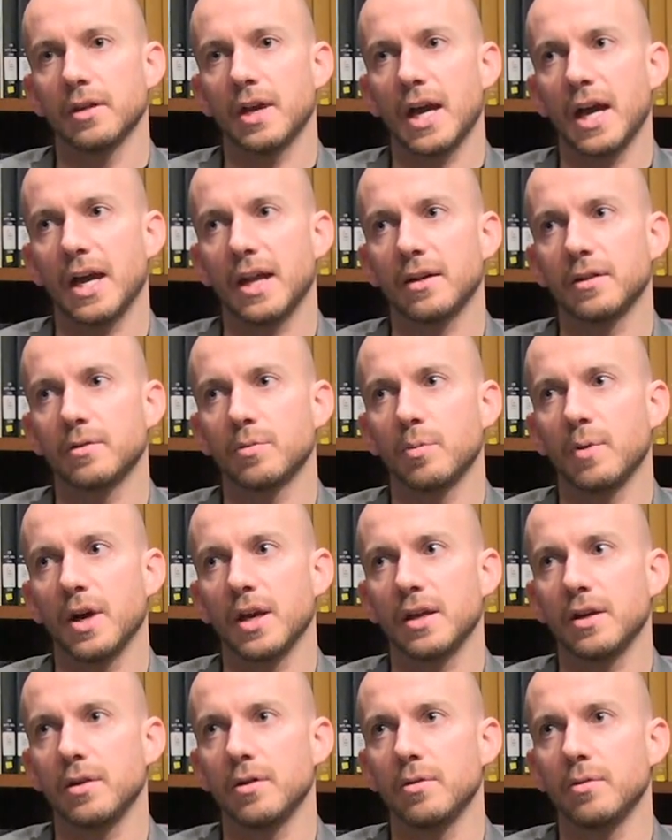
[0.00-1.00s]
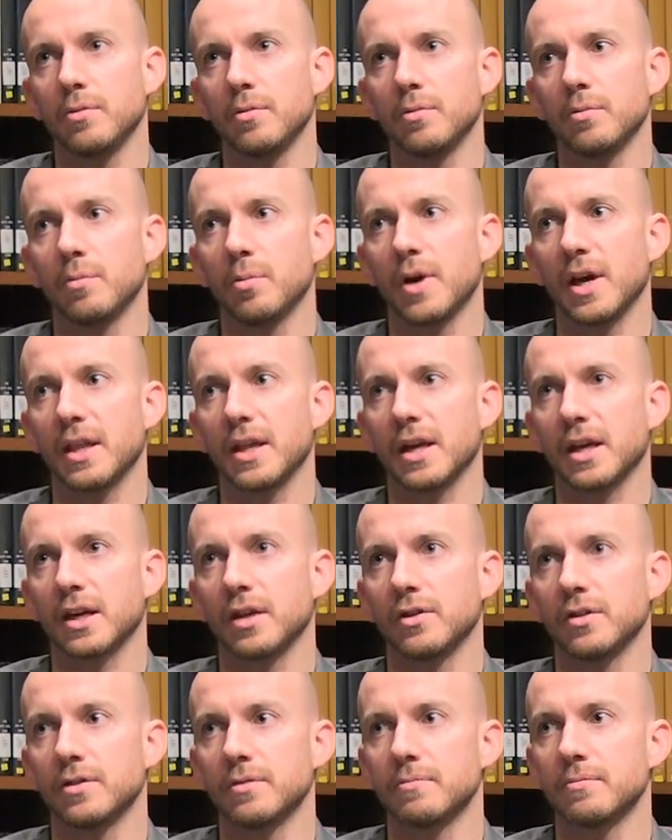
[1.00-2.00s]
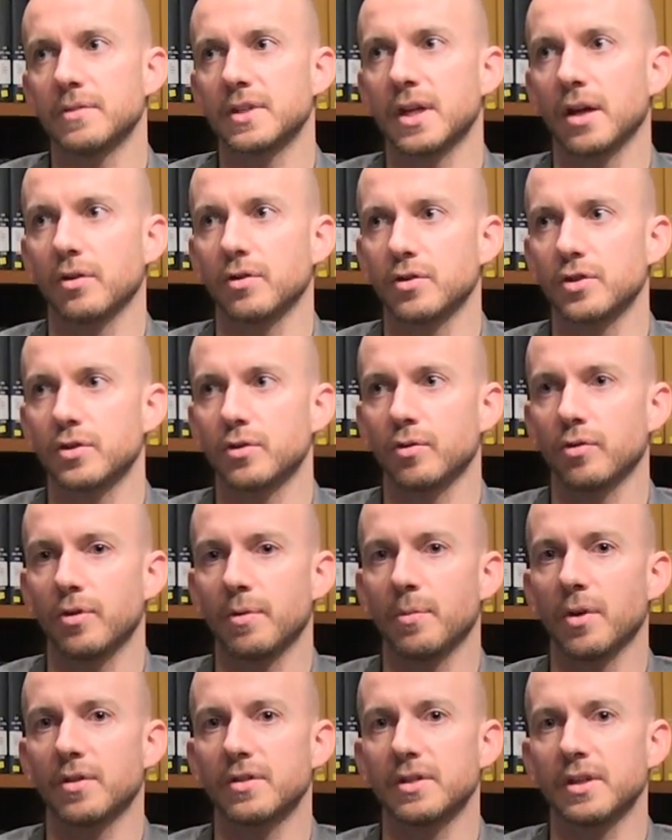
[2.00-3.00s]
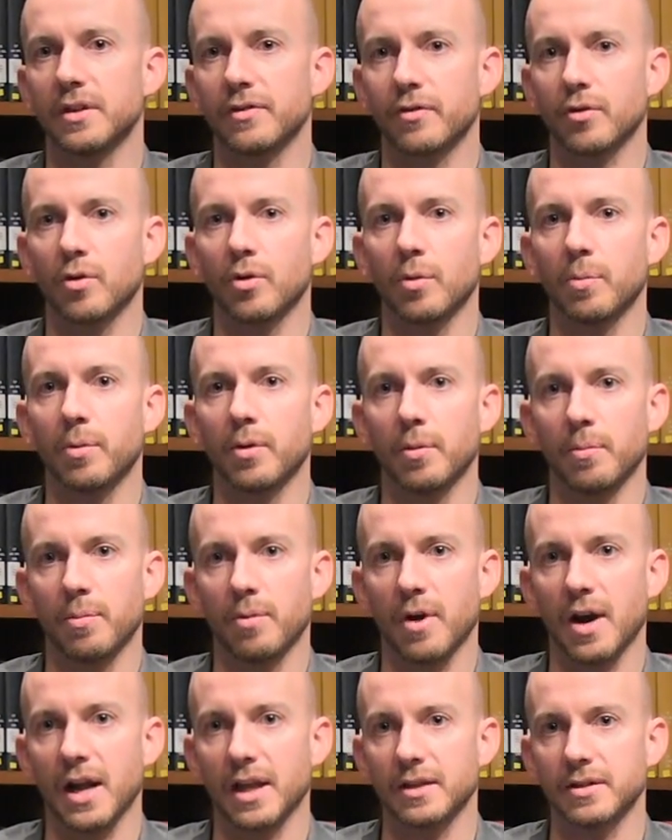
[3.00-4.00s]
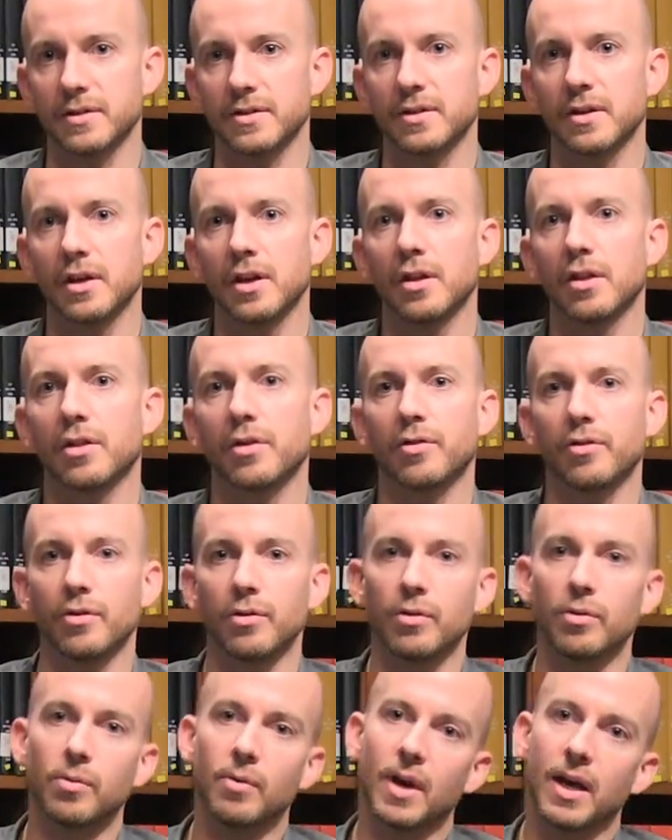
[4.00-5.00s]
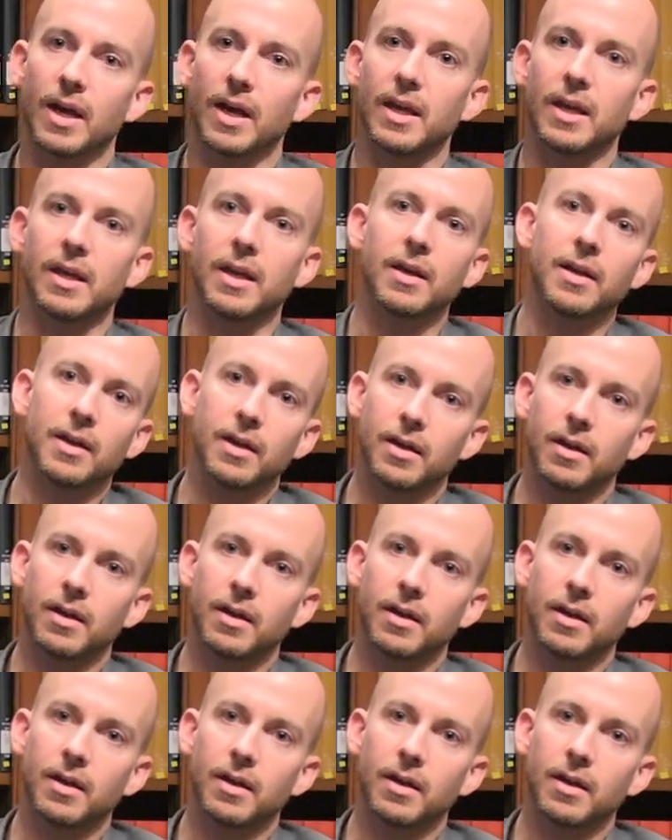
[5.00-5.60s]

and where, you, where they can tell the story mostly of corporate brands through a,